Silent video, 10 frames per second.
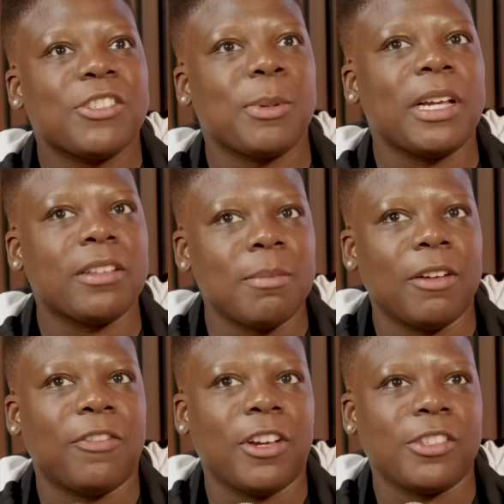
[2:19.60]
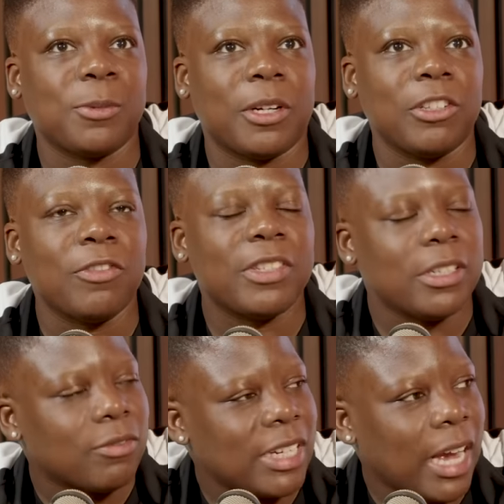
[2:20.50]
So when I done my first one, obviously
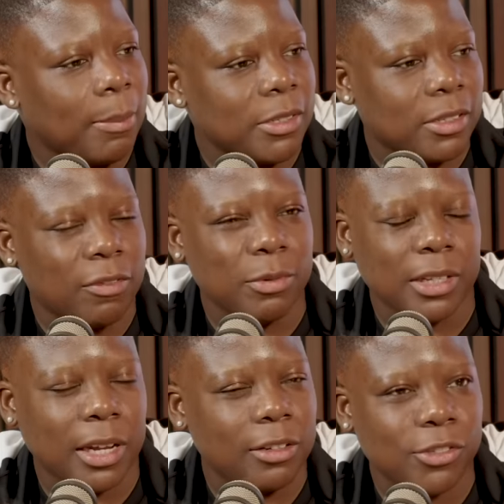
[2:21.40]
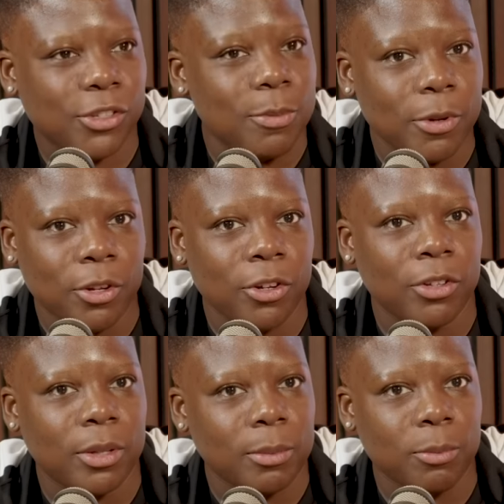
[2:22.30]
the rehab and stuff was like super
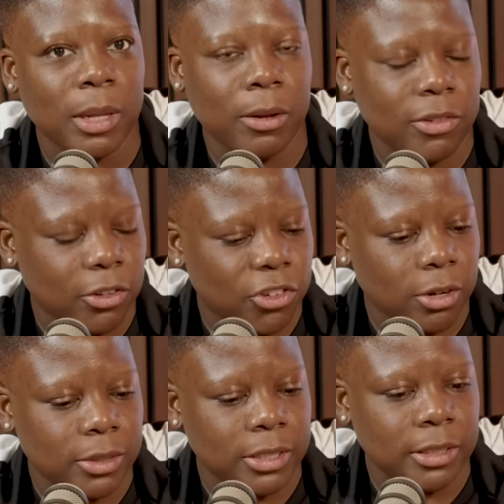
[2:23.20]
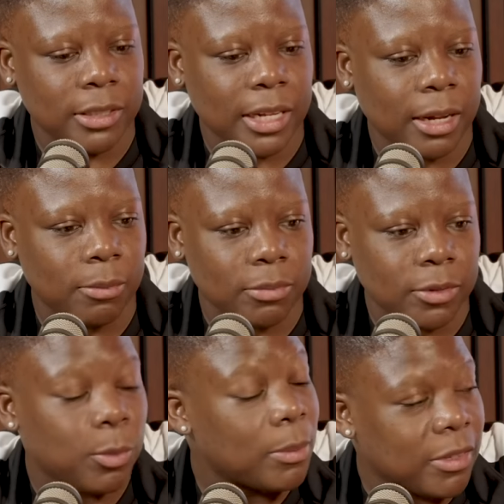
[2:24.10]
good when I was at Charlton
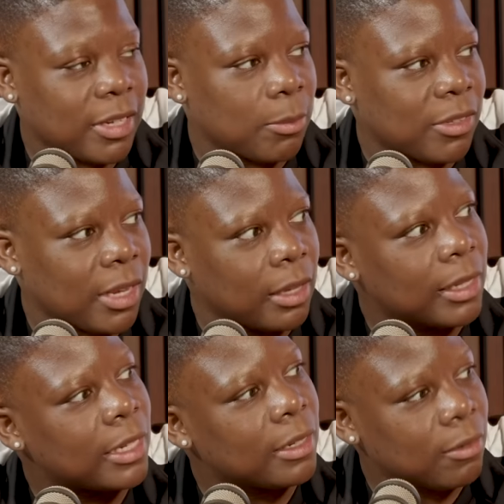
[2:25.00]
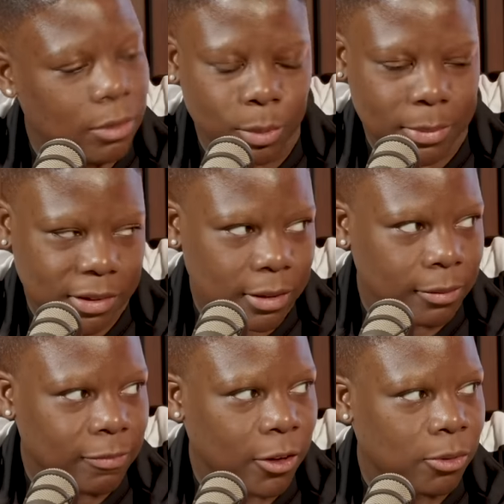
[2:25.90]
and the women's team was there. And then the women's
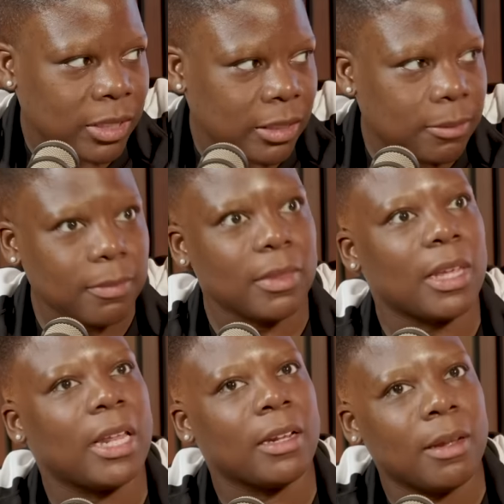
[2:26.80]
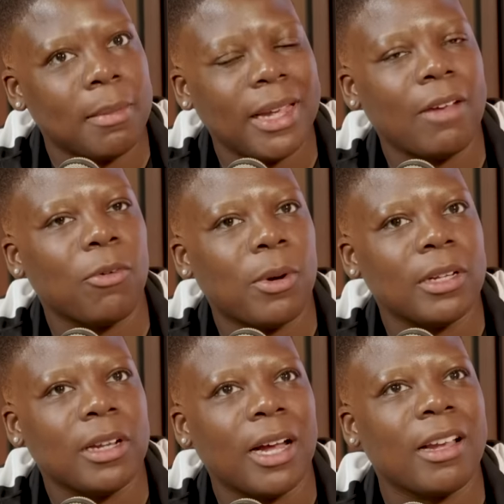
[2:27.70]
team folded and I done my other
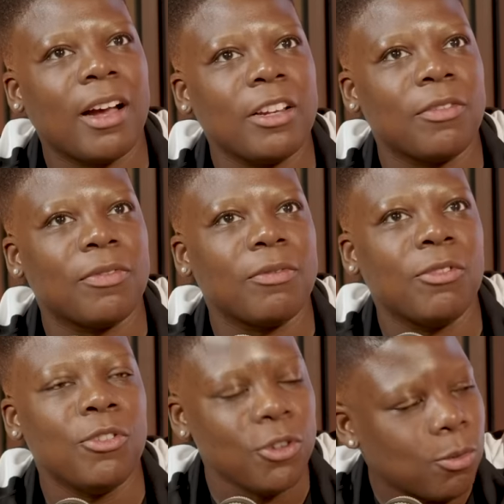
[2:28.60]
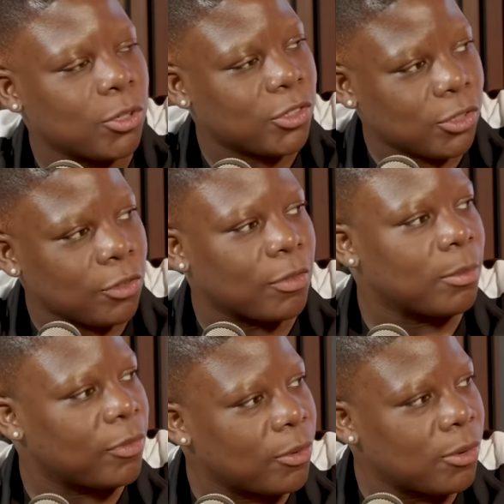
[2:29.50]
one. I kind of knew what to do from
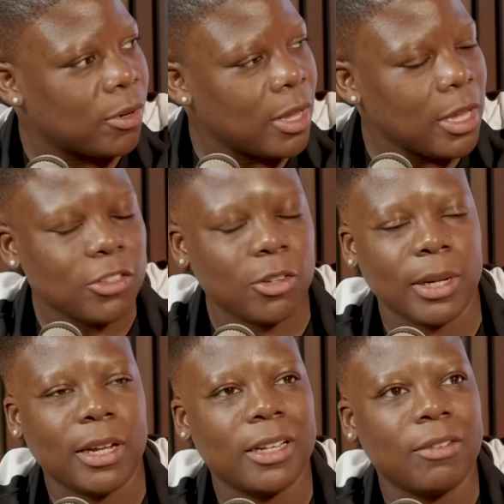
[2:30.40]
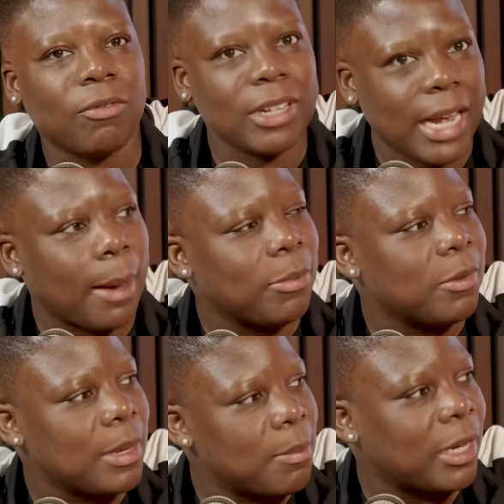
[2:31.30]
before. So I kind of rehabbed
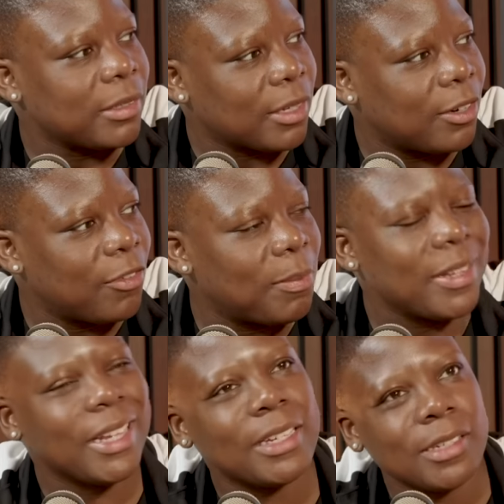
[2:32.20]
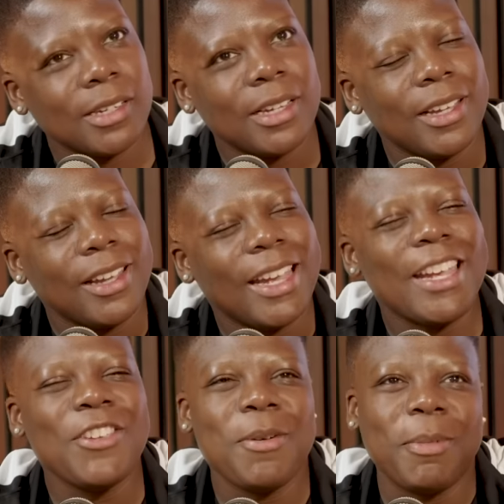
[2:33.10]
it myself. But then
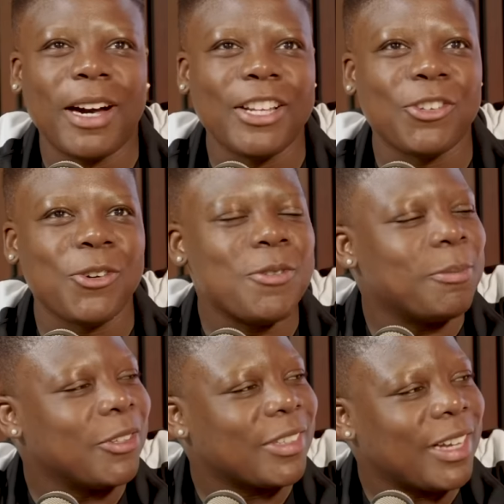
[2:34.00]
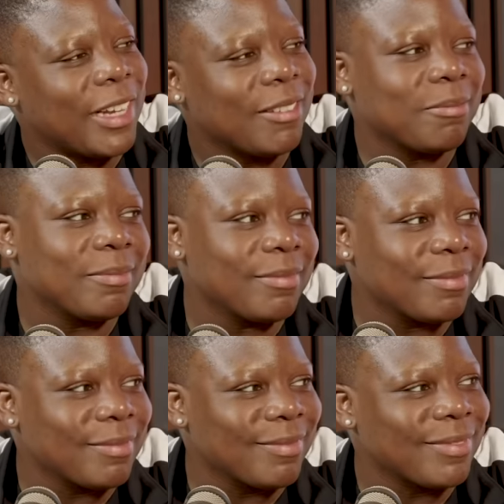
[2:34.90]
in your mind, you're almost like,
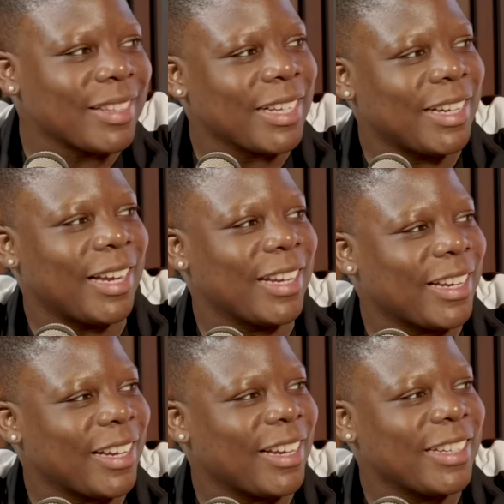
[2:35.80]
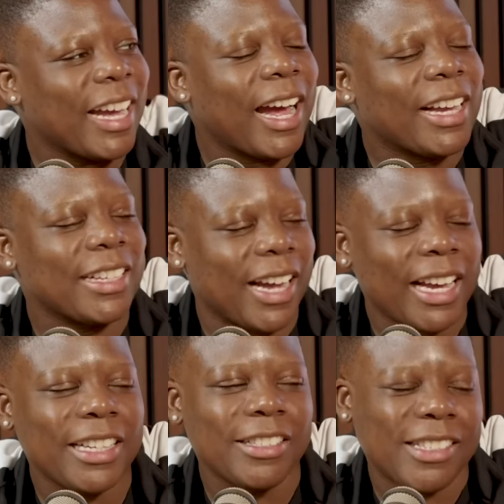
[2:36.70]
I
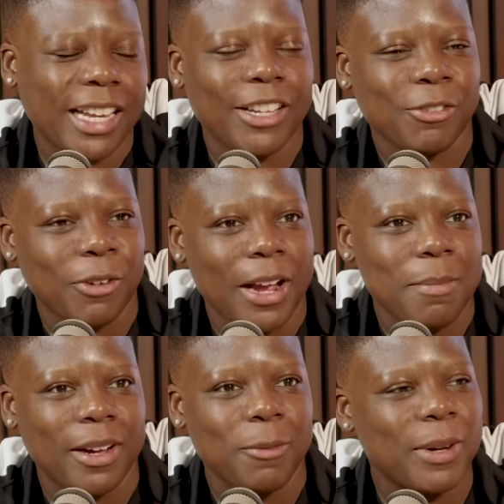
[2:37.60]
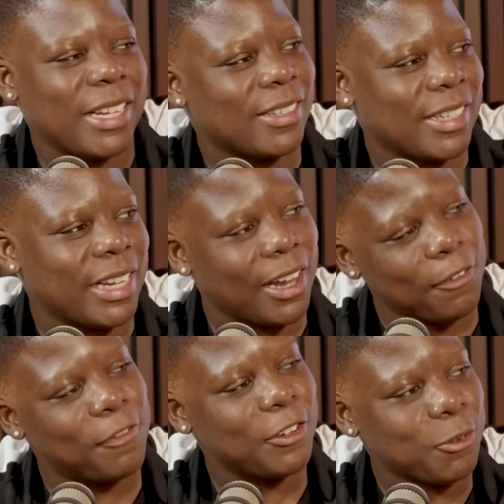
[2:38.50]
can say it's right, but where's the like
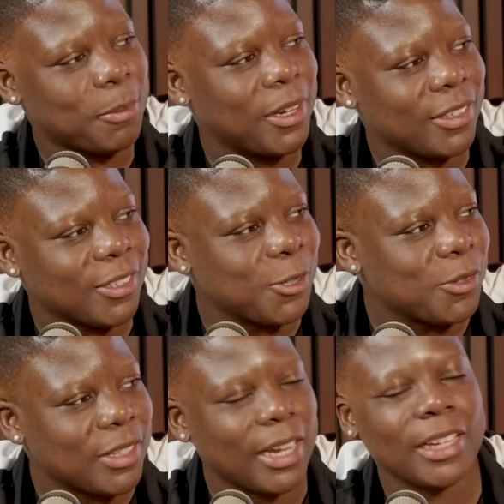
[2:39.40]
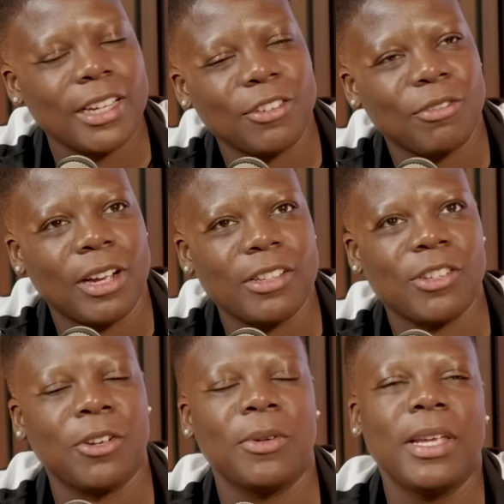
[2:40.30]
official person who's like, it's right?
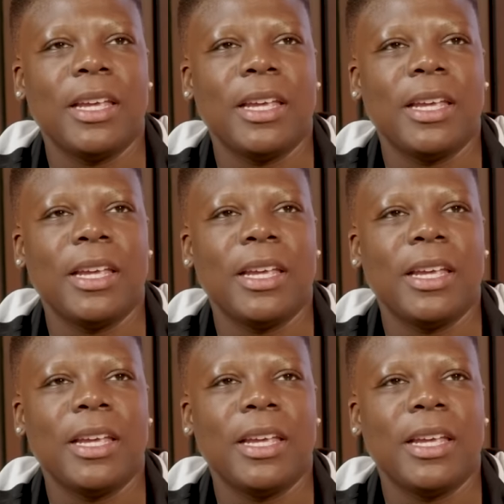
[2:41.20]
So.